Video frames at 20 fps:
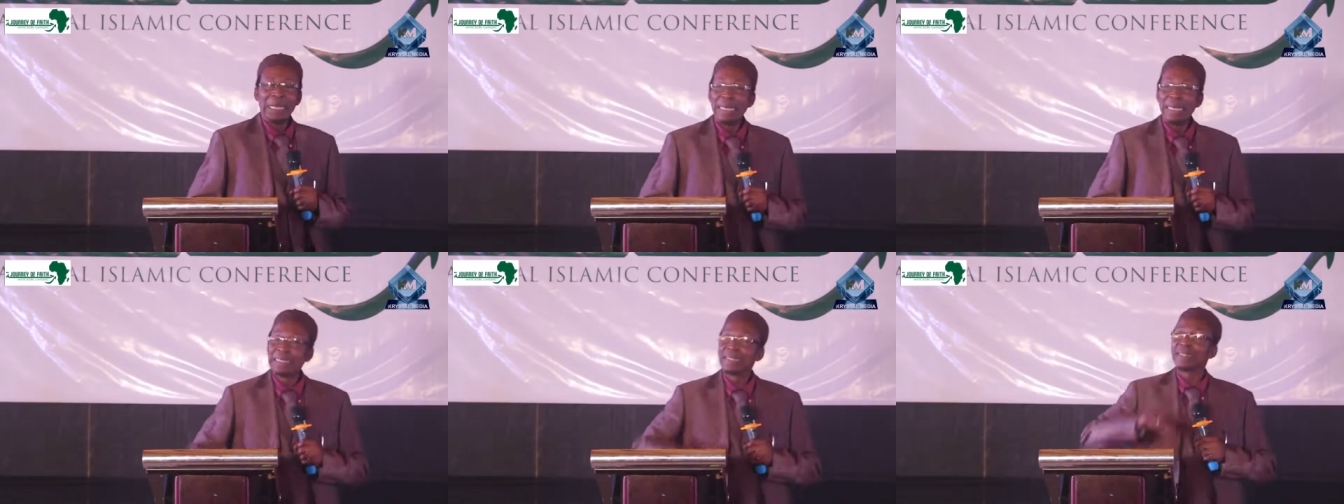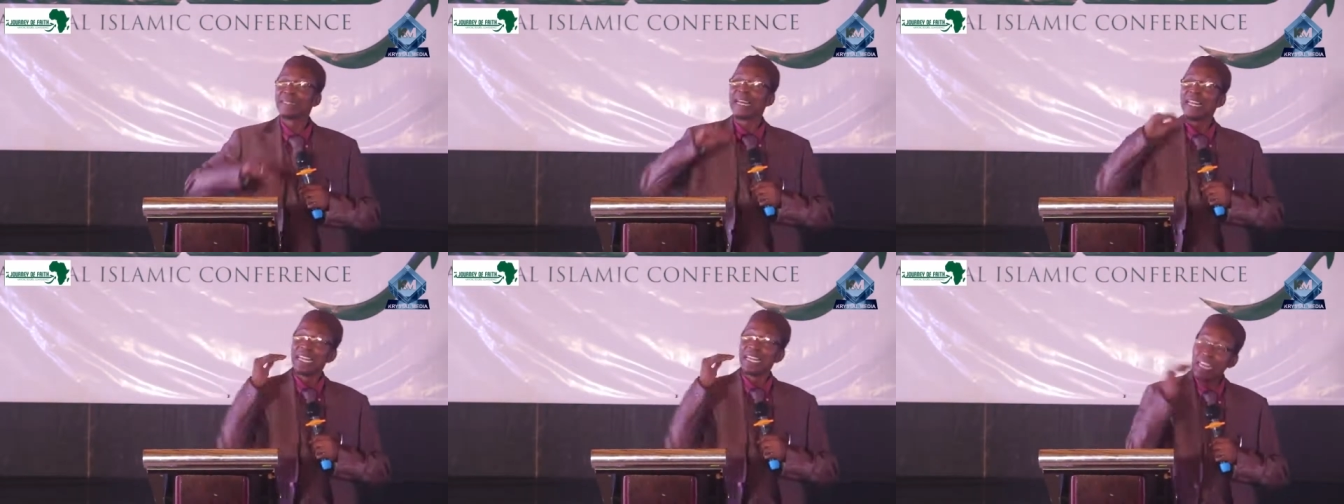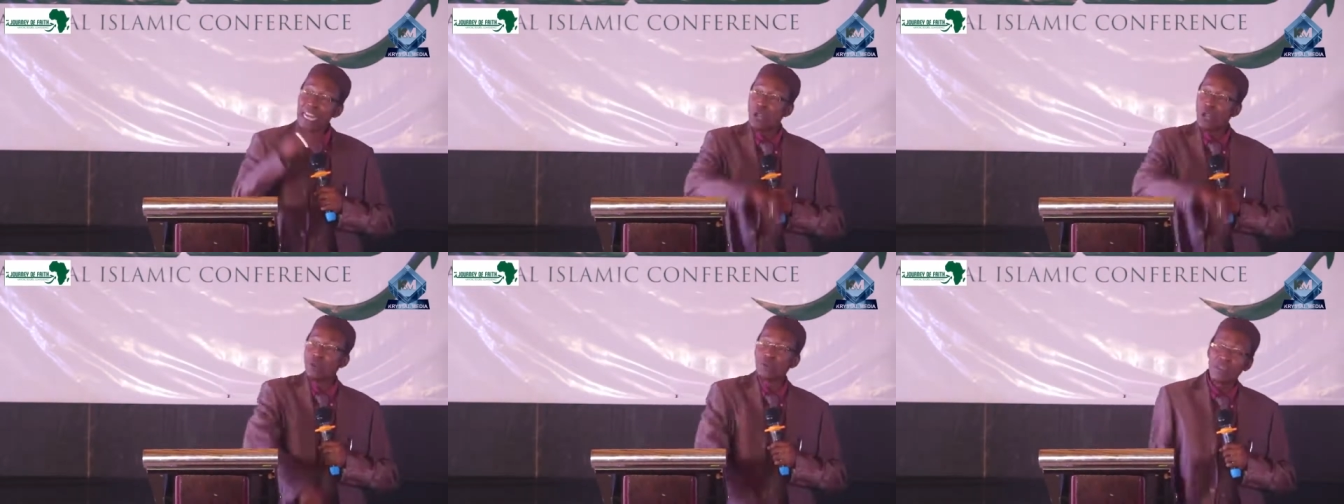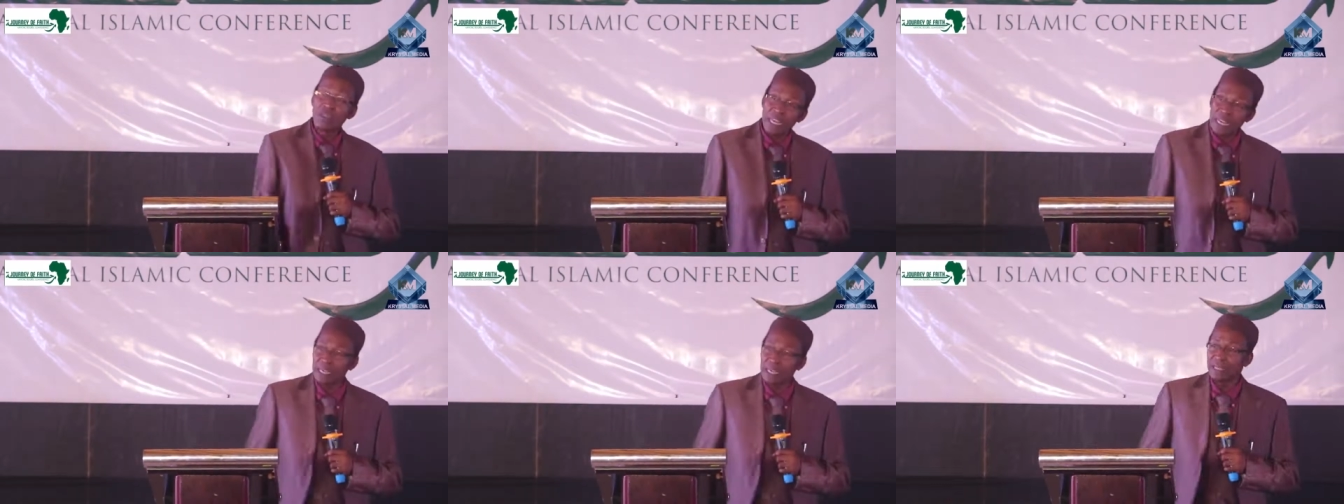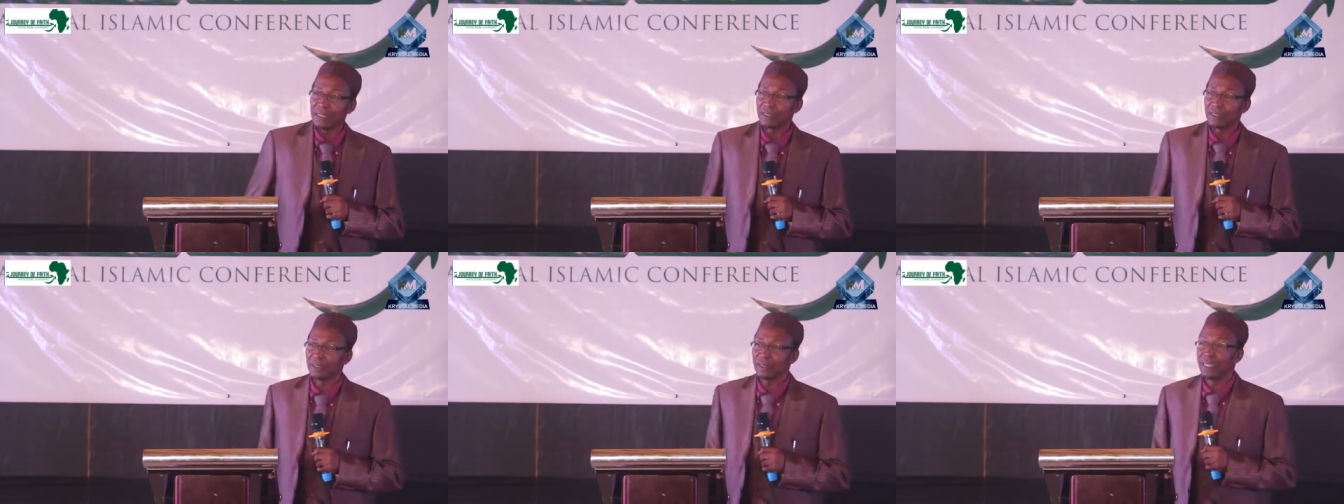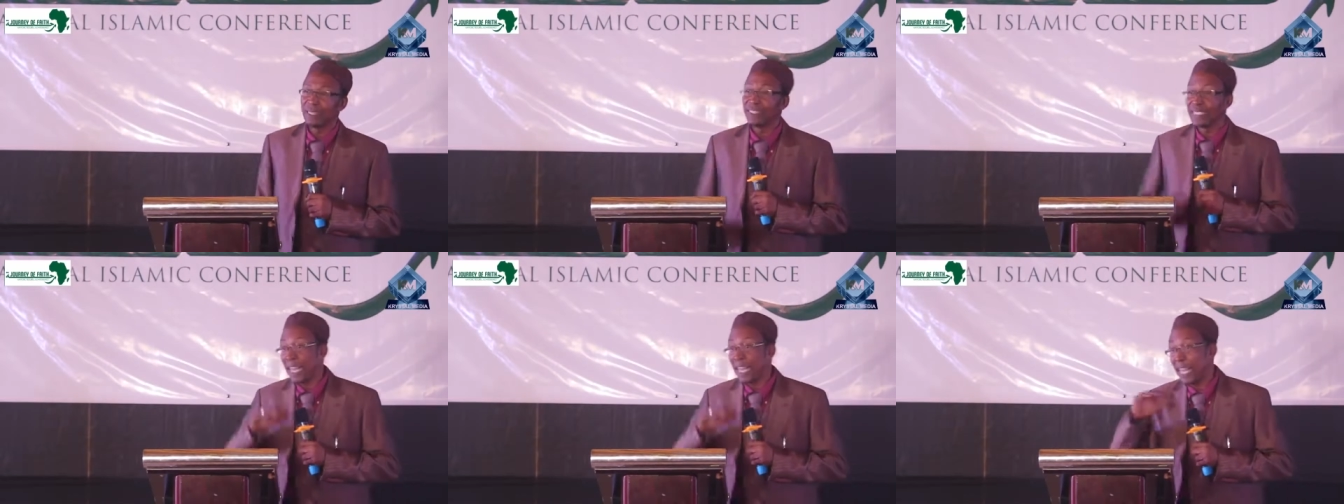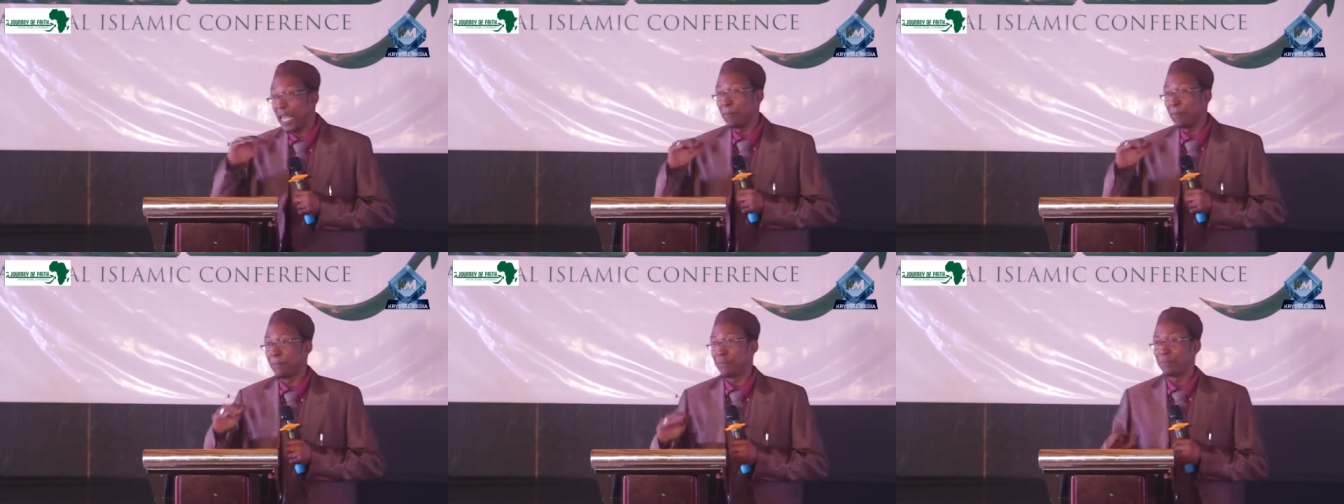It's a new thing. It's a
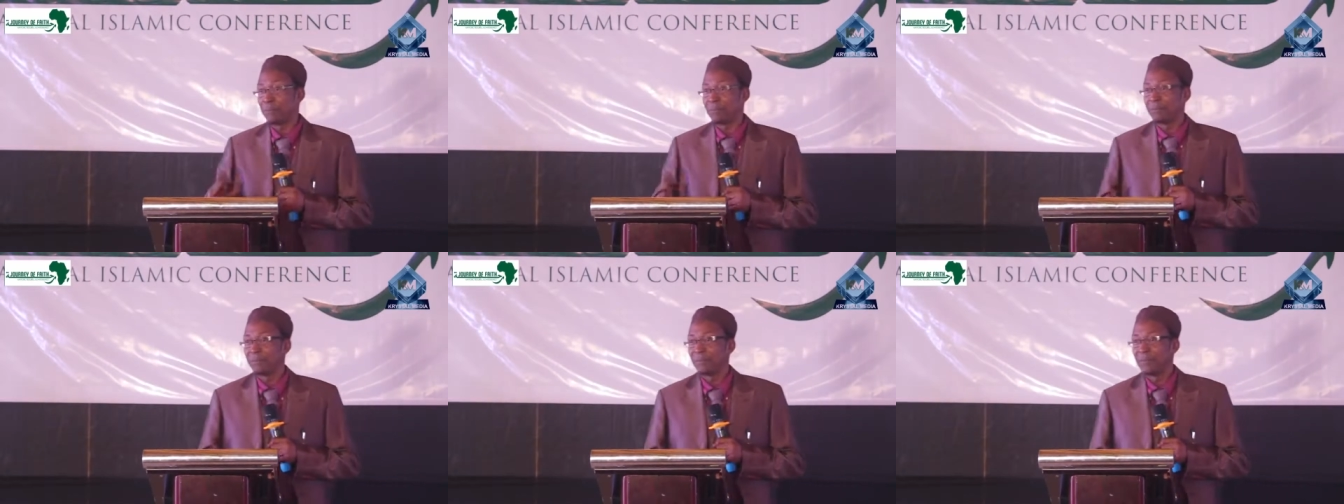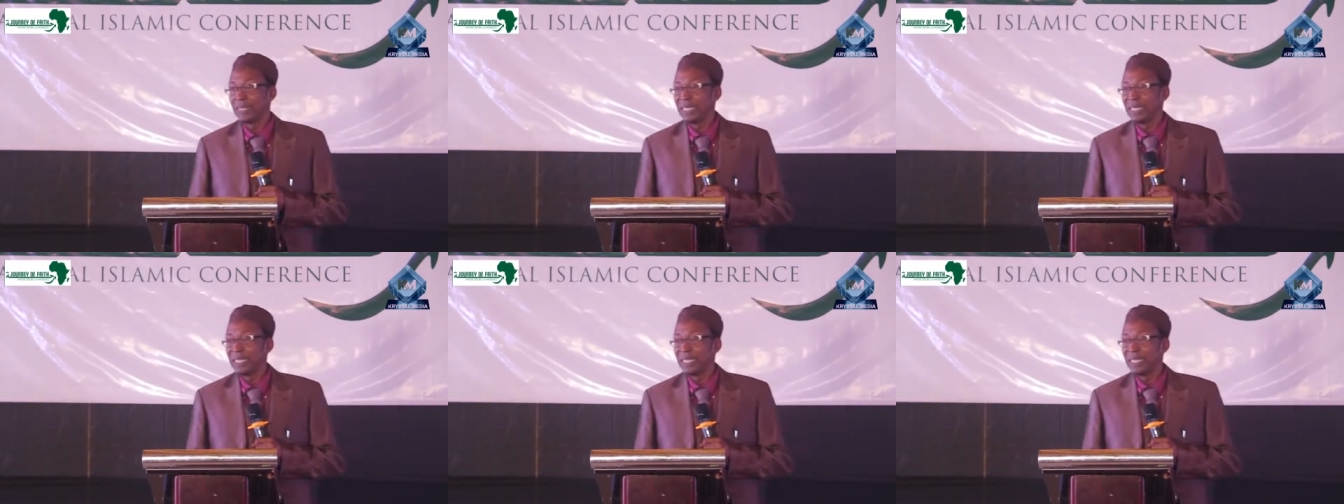hippie.